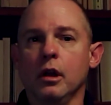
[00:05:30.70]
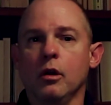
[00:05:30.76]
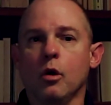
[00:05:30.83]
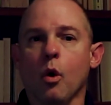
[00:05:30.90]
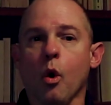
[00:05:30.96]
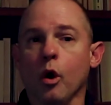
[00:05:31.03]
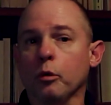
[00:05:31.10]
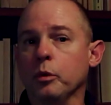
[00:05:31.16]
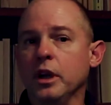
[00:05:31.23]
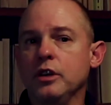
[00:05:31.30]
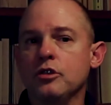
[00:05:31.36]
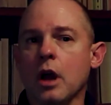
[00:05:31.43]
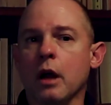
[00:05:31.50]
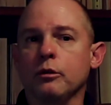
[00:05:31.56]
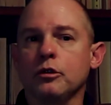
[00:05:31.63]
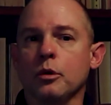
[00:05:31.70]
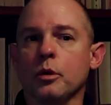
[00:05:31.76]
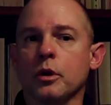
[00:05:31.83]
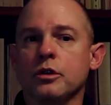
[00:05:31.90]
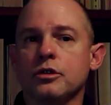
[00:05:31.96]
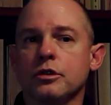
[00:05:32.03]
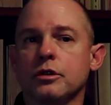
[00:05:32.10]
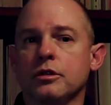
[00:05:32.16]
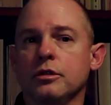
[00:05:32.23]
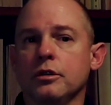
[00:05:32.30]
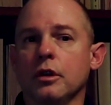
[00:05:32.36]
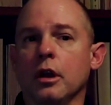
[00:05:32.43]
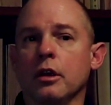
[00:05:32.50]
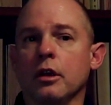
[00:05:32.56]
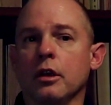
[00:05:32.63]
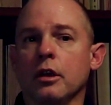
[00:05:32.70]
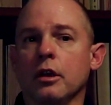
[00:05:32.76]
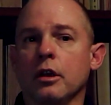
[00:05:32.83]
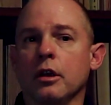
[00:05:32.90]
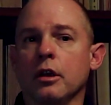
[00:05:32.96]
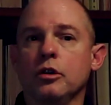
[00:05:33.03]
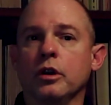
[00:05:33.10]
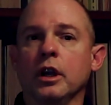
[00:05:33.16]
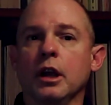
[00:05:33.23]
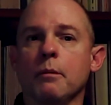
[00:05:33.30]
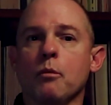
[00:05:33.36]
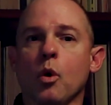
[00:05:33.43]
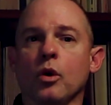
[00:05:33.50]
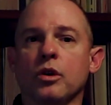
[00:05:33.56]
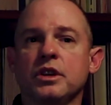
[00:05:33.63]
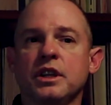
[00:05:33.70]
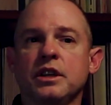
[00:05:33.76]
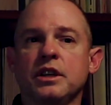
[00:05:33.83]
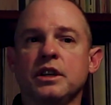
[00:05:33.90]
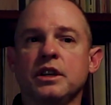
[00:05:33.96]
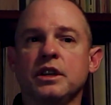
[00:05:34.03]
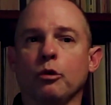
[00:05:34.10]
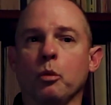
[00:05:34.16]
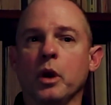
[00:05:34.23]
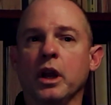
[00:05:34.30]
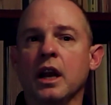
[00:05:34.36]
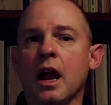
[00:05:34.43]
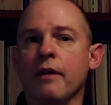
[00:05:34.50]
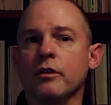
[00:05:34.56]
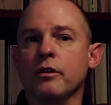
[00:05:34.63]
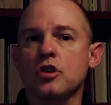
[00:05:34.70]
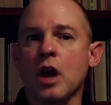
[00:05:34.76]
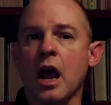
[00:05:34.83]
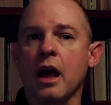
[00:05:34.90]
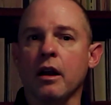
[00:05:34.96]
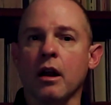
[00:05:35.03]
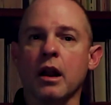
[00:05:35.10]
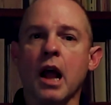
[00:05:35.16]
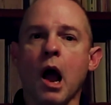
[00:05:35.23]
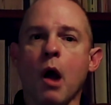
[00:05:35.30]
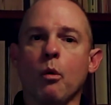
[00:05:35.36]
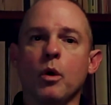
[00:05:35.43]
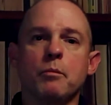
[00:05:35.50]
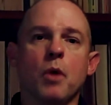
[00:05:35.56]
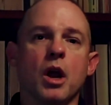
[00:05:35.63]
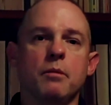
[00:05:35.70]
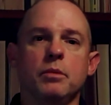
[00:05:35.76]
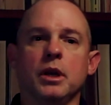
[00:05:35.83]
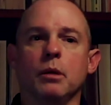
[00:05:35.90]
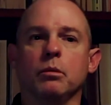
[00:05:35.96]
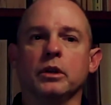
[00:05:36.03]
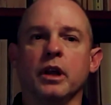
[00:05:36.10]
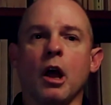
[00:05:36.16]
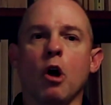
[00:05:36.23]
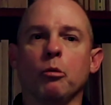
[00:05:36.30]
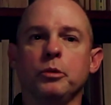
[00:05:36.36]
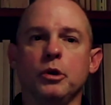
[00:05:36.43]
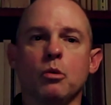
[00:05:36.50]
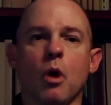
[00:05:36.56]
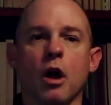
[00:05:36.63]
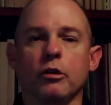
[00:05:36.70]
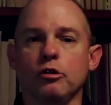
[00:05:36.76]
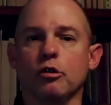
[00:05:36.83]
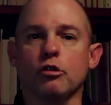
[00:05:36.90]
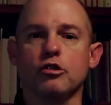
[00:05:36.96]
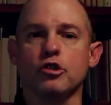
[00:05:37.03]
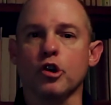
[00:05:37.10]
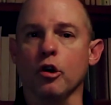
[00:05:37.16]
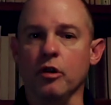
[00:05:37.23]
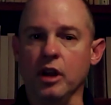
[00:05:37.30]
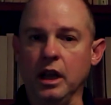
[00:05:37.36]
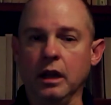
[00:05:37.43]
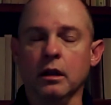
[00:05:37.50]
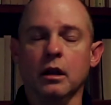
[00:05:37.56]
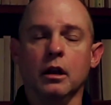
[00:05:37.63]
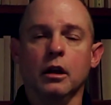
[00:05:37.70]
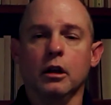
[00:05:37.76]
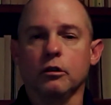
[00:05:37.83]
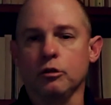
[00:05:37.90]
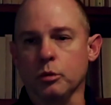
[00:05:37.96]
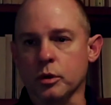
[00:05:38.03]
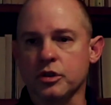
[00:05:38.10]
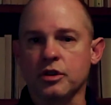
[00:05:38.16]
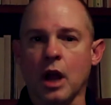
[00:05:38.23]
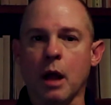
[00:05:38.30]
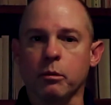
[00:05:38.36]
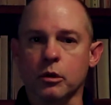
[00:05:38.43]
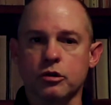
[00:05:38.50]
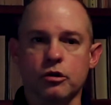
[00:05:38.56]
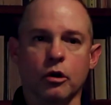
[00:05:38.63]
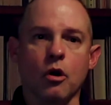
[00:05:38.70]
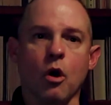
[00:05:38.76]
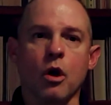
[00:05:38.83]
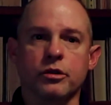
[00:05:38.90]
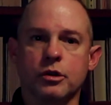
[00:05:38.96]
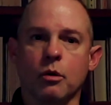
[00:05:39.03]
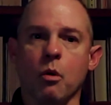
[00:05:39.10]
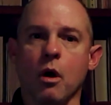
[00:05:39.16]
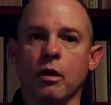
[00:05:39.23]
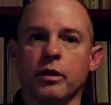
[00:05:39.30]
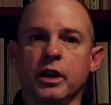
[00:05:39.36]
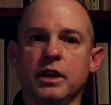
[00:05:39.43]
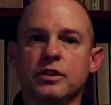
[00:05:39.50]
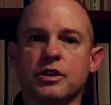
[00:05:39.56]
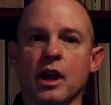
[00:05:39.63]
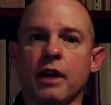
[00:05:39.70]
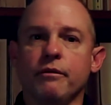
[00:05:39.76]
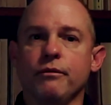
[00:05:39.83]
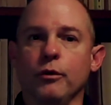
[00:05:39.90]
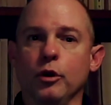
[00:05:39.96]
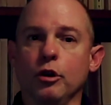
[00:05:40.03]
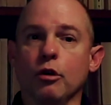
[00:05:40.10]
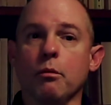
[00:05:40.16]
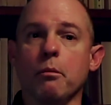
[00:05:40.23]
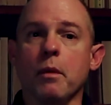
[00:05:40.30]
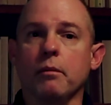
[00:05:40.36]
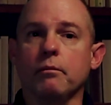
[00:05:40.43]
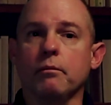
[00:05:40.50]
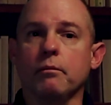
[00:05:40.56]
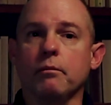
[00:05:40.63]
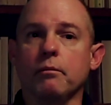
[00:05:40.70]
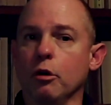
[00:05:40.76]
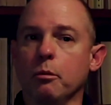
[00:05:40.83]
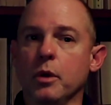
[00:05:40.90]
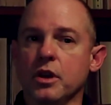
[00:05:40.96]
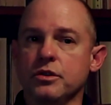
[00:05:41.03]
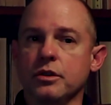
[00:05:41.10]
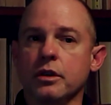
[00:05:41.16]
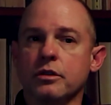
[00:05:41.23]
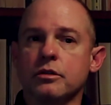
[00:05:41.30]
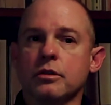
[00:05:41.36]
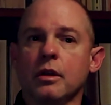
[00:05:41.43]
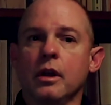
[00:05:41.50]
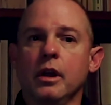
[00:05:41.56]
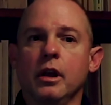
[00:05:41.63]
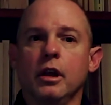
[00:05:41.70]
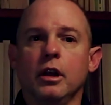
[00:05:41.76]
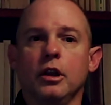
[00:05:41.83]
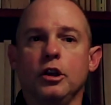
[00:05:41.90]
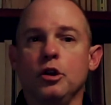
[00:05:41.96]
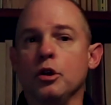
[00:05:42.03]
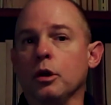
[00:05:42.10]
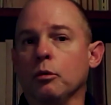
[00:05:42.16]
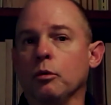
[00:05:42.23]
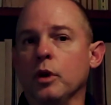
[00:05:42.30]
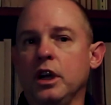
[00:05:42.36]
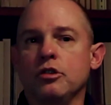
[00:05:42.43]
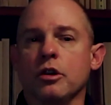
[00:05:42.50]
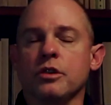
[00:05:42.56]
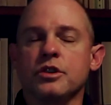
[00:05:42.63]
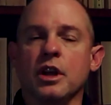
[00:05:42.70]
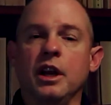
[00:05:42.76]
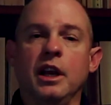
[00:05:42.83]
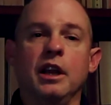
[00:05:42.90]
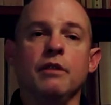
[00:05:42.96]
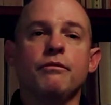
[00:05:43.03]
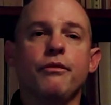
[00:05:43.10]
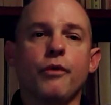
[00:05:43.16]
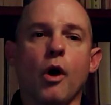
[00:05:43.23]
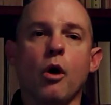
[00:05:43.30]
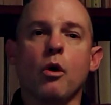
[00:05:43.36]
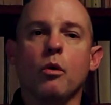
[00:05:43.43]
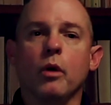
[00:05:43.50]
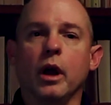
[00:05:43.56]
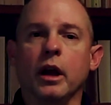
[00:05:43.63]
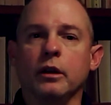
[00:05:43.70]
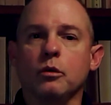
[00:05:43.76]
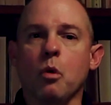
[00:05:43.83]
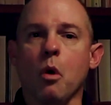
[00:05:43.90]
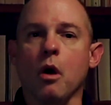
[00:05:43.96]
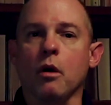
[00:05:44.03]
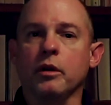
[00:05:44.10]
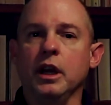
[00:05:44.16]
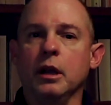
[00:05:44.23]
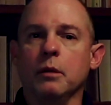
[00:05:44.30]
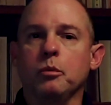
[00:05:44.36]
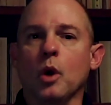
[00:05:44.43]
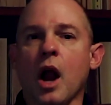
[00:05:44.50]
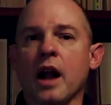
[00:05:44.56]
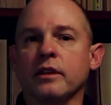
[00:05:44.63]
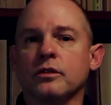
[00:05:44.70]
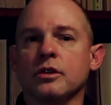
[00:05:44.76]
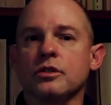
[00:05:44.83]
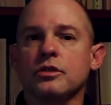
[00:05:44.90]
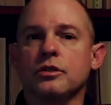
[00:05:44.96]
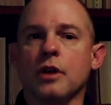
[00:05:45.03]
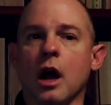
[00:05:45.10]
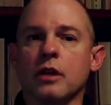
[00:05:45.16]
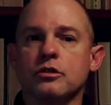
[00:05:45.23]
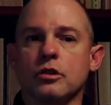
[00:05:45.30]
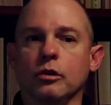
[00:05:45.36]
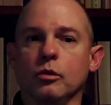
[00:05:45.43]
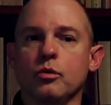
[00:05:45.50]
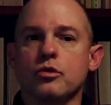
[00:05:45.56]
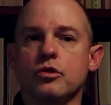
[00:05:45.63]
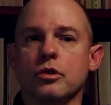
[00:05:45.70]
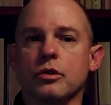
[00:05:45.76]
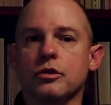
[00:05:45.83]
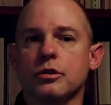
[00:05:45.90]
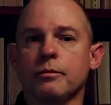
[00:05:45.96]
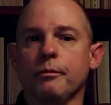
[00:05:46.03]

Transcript: or reach out to us so you can get more details, or we can have a chat on how we might be able to help you on your journey to establish a cost of quality set for your business. You can reach us at info@qualityandpractice.solutions.